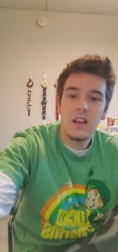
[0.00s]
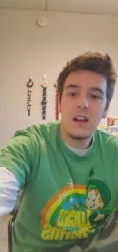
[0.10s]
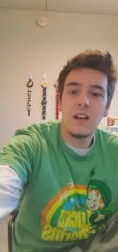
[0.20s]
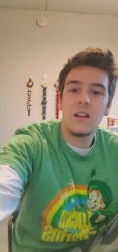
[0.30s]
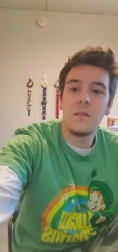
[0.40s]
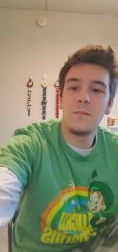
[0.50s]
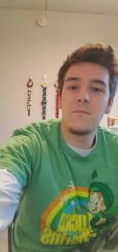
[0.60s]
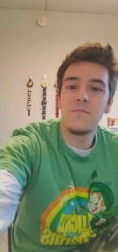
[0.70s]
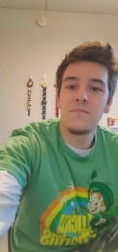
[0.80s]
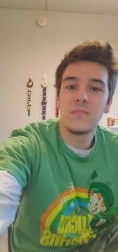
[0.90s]
Um
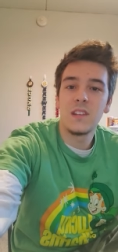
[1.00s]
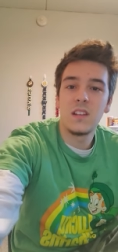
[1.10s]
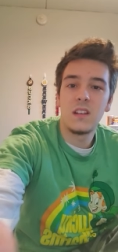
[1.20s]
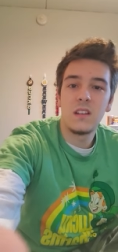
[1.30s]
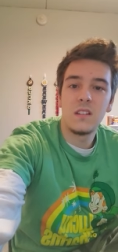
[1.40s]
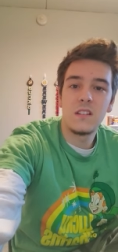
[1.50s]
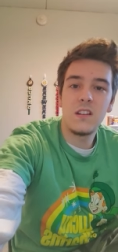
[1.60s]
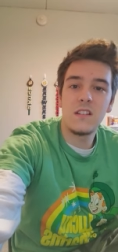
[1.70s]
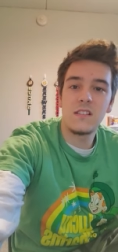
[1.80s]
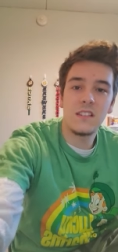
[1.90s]

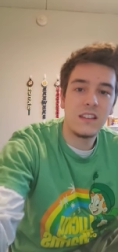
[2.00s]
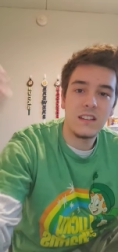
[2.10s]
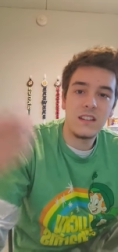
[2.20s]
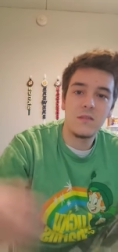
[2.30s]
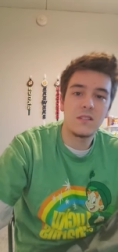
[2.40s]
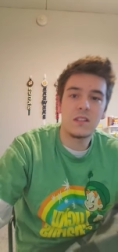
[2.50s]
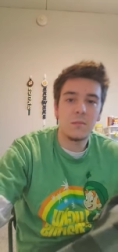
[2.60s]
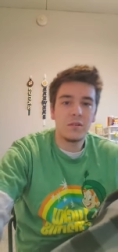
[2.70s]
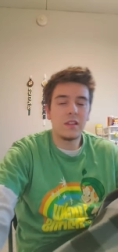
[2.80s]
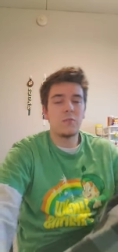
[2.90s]
Seriously, it was a
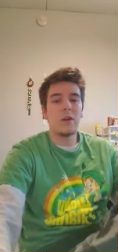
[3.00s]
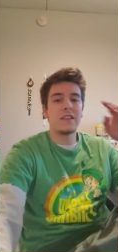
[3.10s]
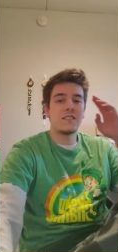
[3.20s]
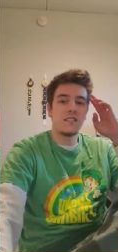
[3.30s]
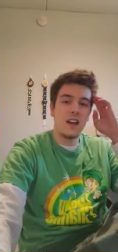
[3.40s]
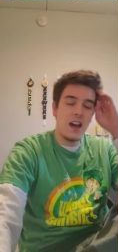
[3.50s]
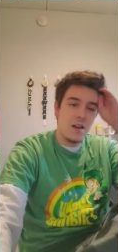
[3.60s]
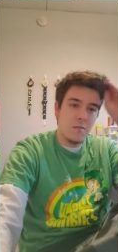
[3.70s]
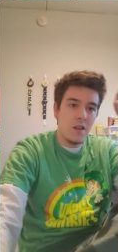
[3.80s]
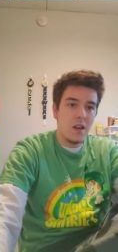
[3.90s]
complete waste of time.